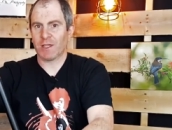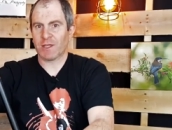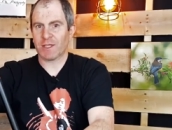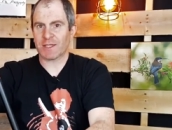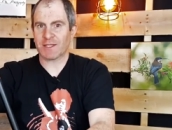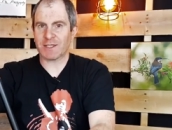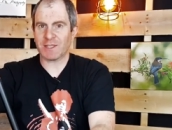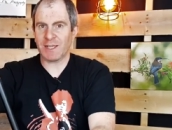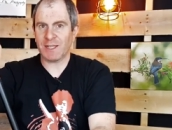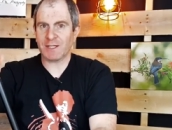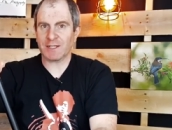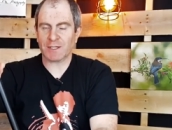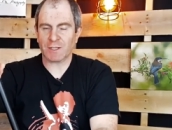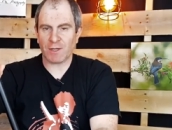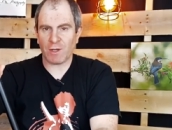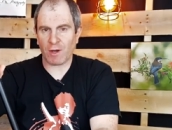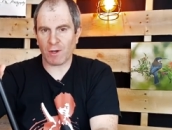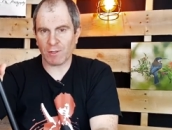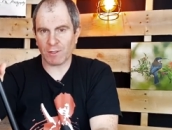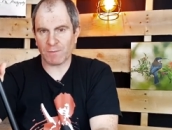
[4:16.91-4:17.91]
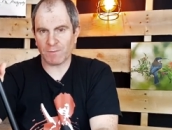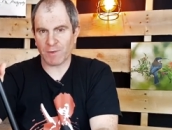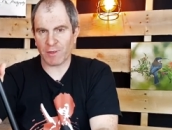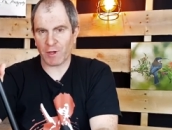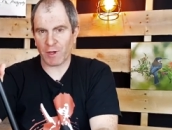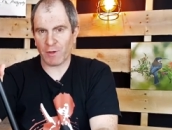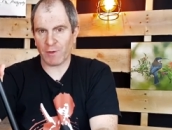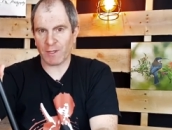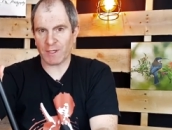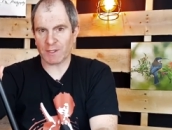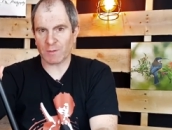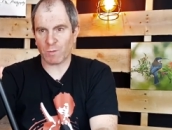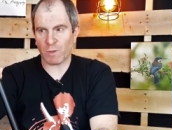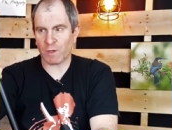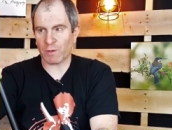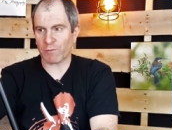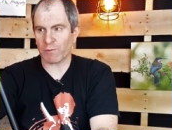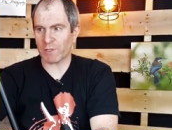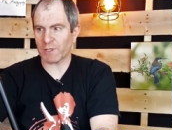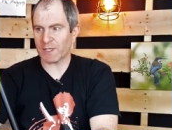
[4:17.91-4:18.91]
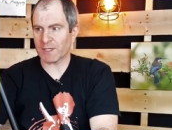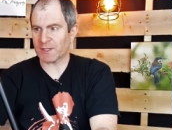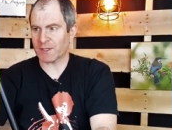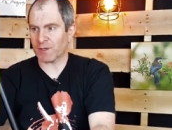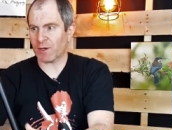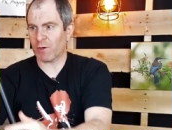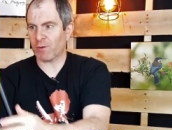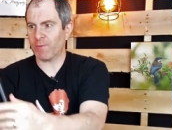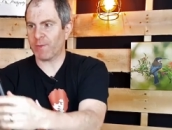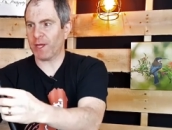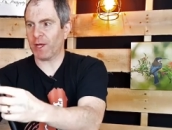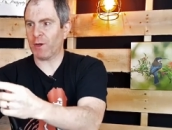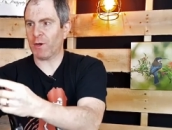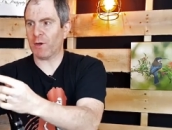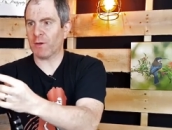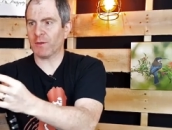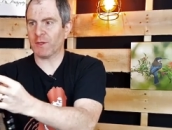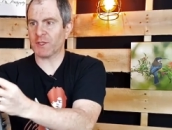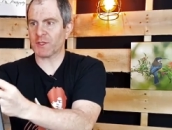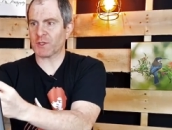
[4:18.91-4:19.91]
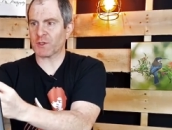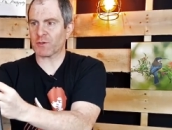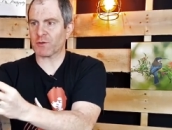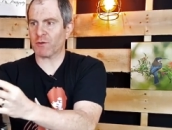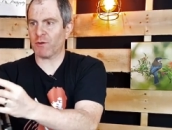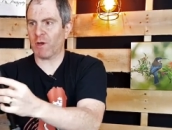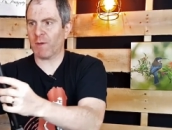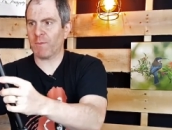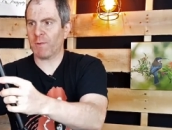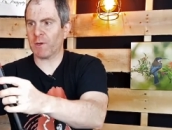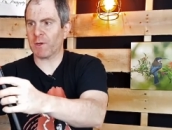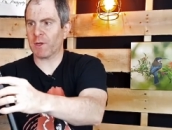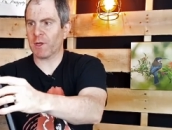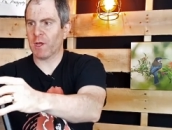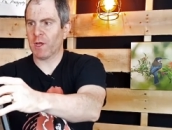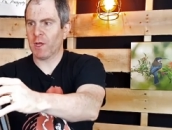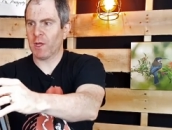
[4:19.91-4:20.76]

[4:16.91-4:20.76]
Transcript: The center column though is what really sold me on this tripod.